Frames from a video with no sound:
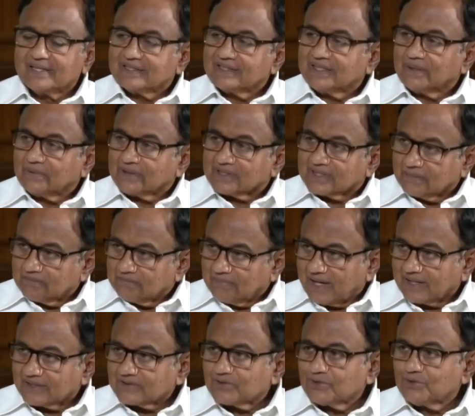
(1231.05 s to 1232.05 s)
they will come
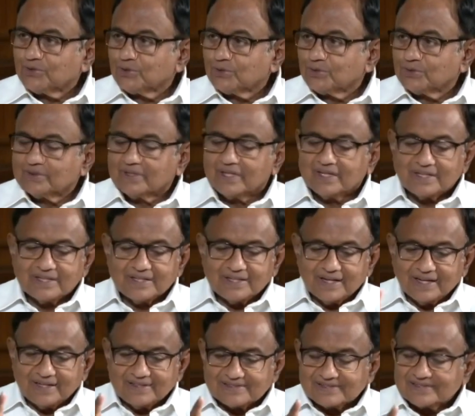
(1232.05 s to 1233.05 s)
back to you and